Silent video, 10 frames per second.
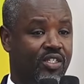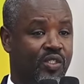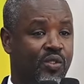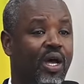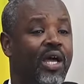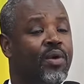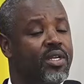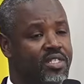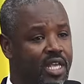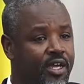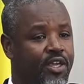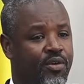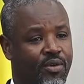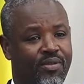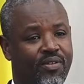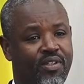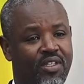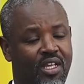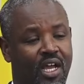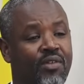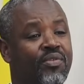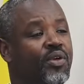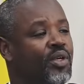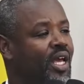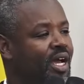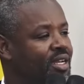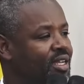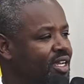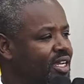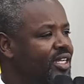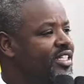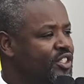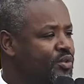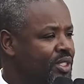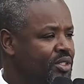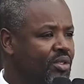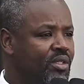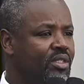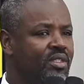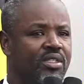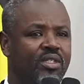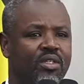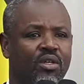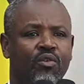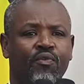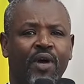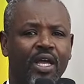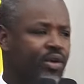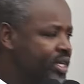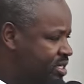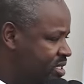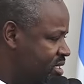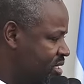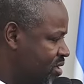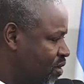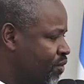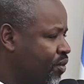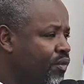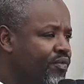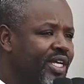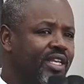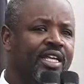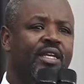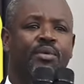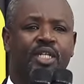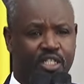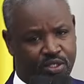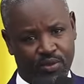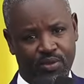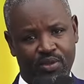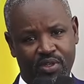So I want to thank you. I've not had any situation of violence, of conflict in Bugisu